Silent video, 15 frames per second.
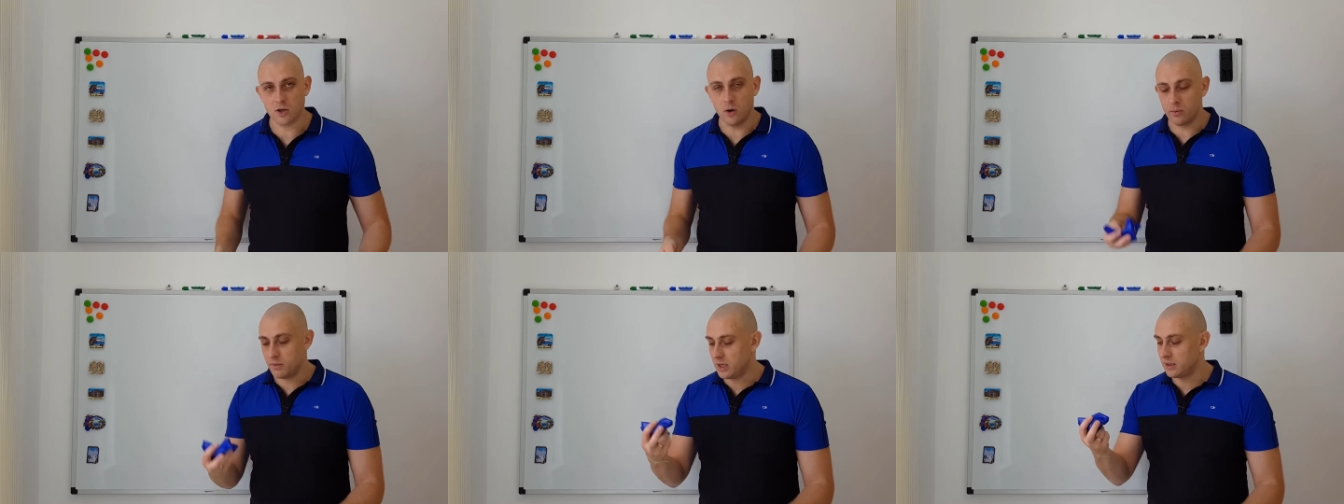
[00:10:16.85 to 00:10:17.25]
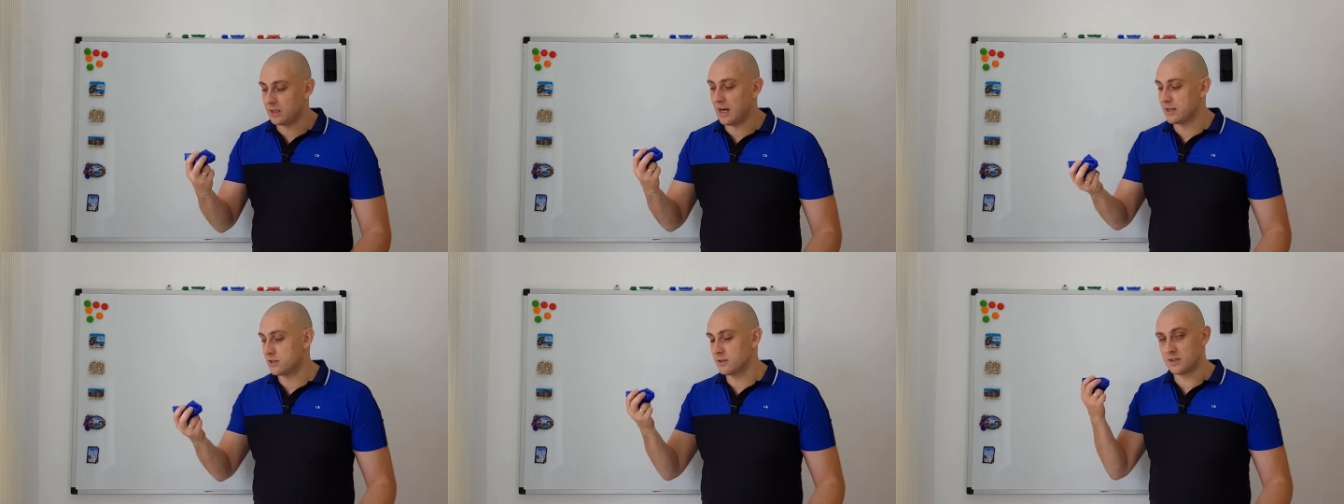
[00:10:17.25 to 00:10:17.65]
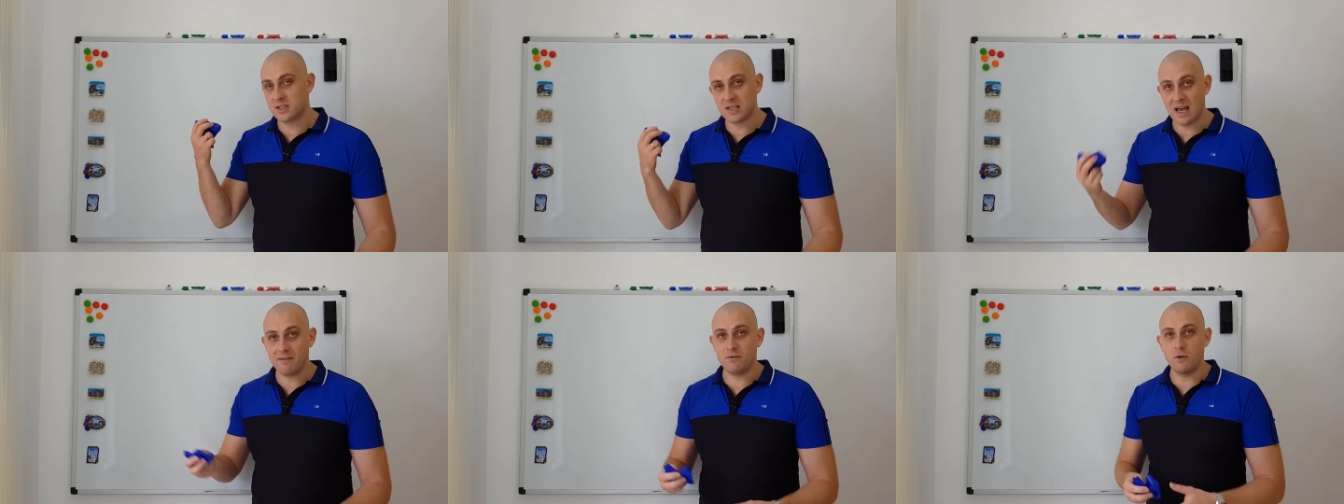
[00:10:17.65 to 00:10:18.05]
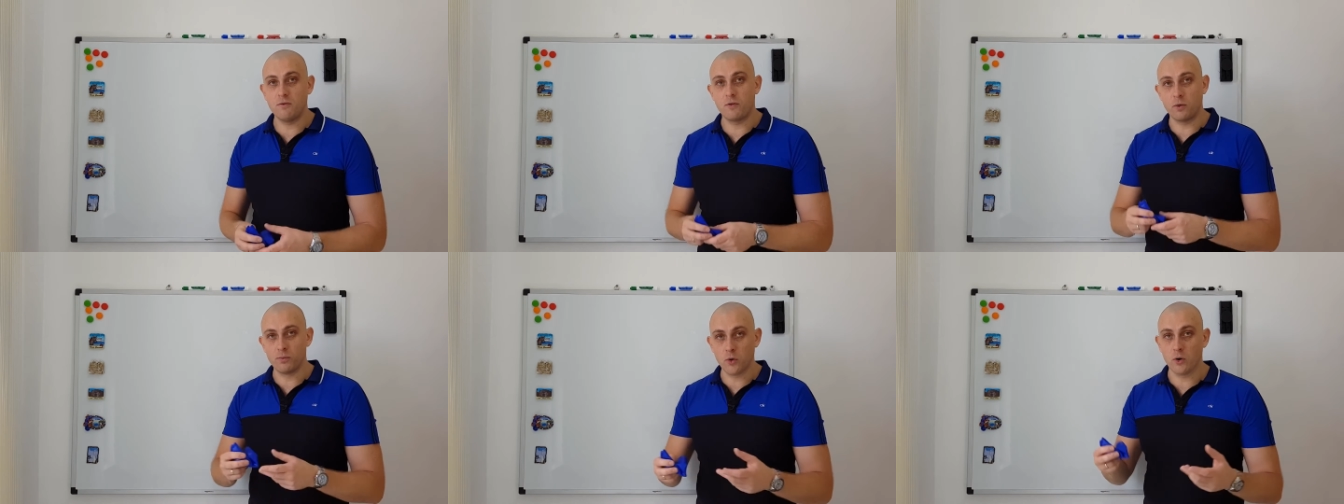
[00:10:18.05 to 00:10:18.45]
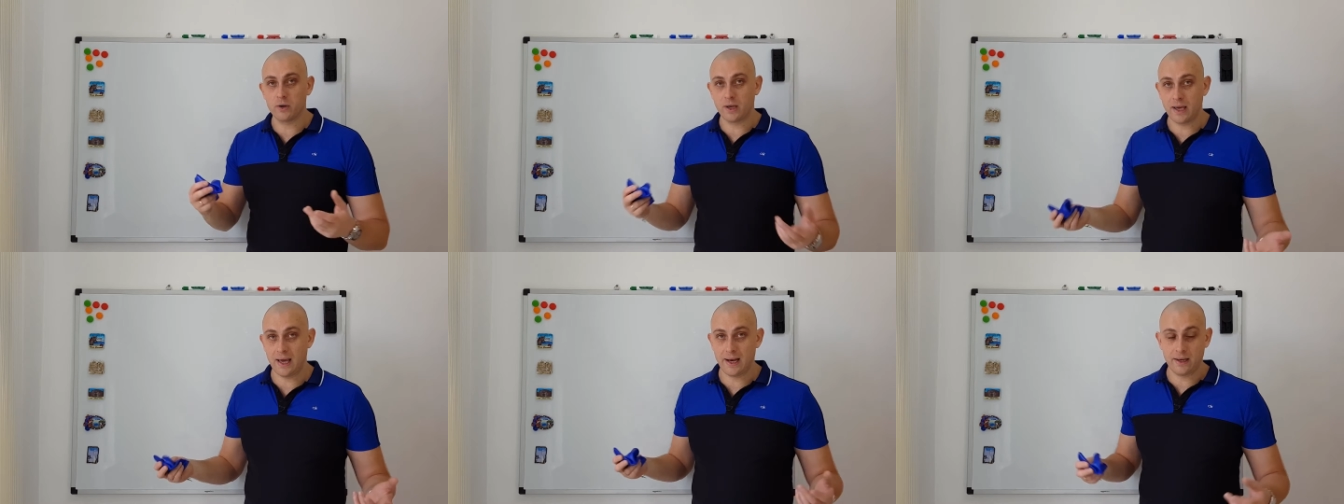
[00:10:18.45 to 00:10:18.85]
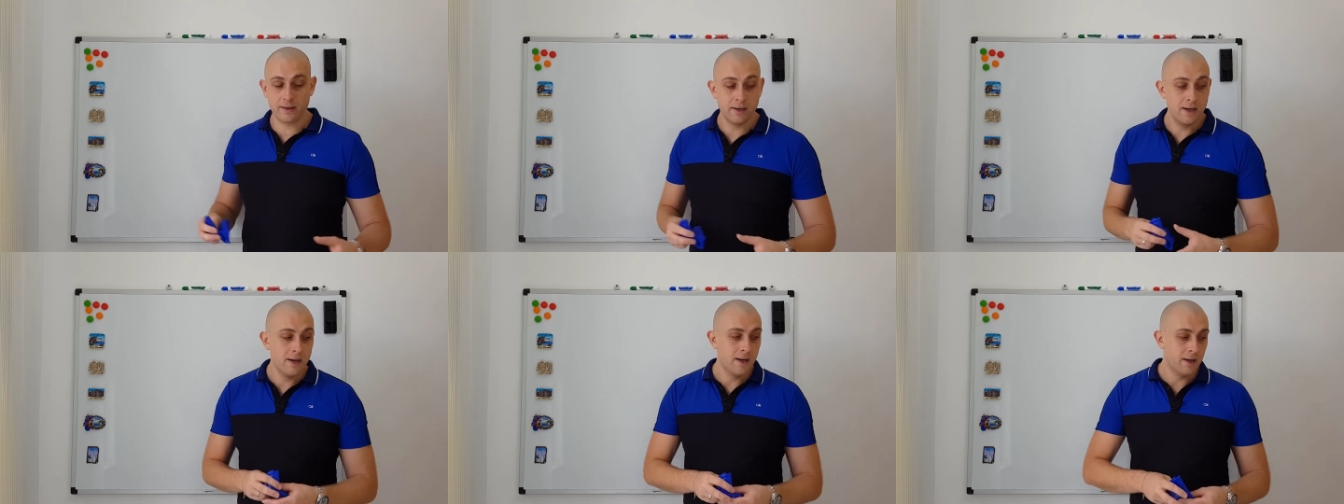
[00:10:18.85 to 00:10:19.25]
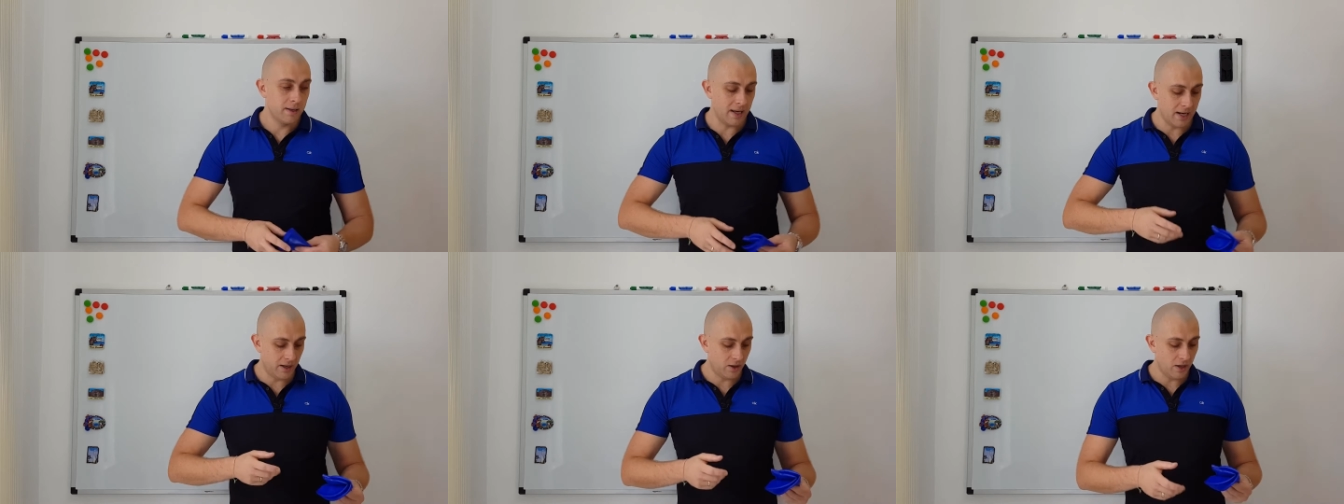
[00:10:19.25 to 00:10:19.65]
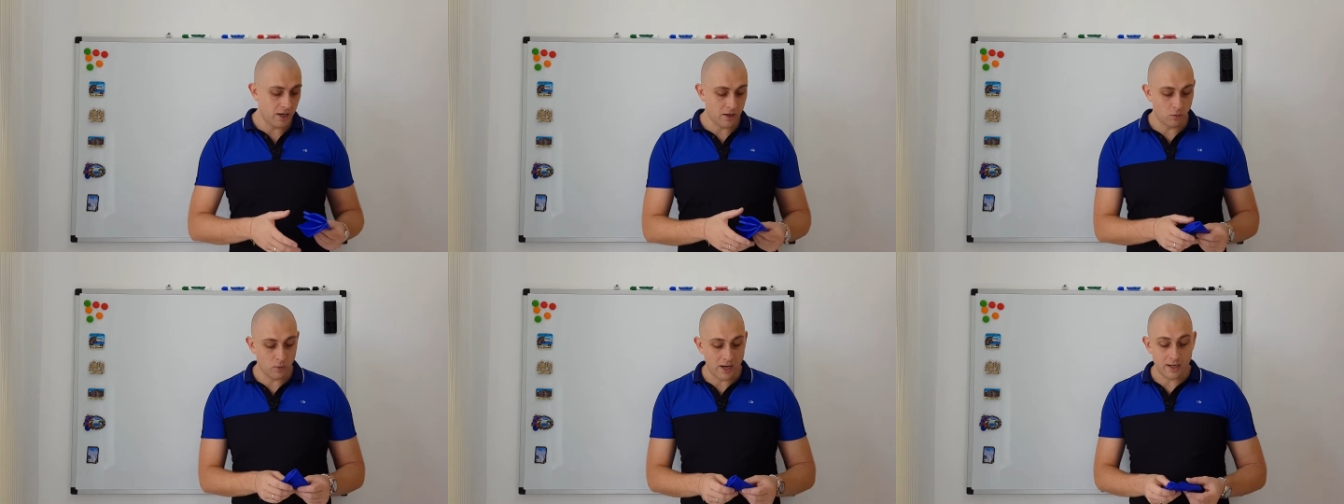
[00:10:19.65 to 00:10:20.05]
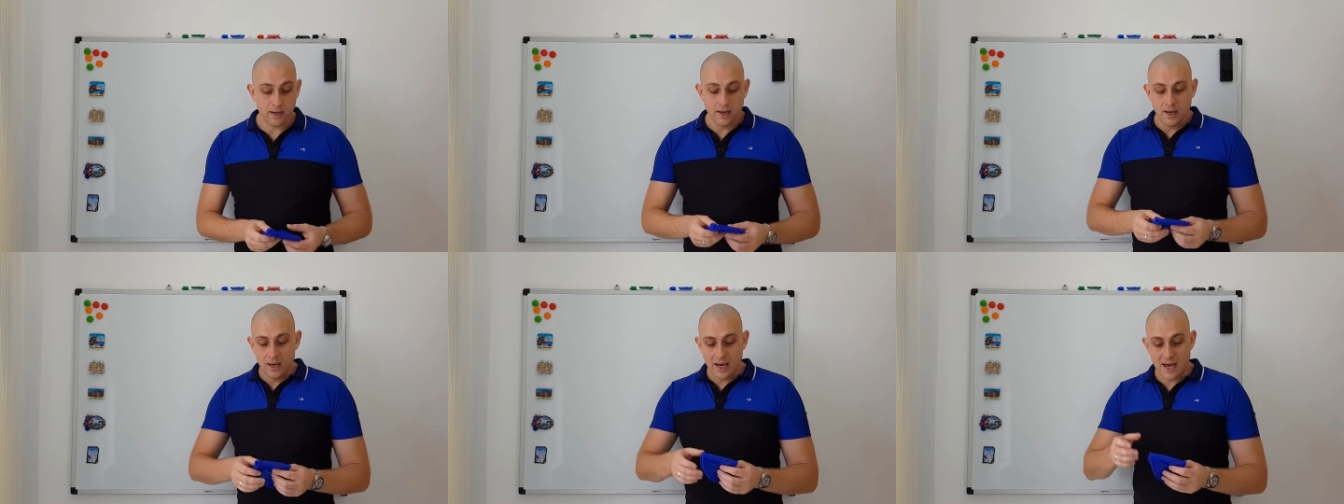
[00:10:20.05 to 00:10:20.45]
So it doesn't save you from not getting your hair wet.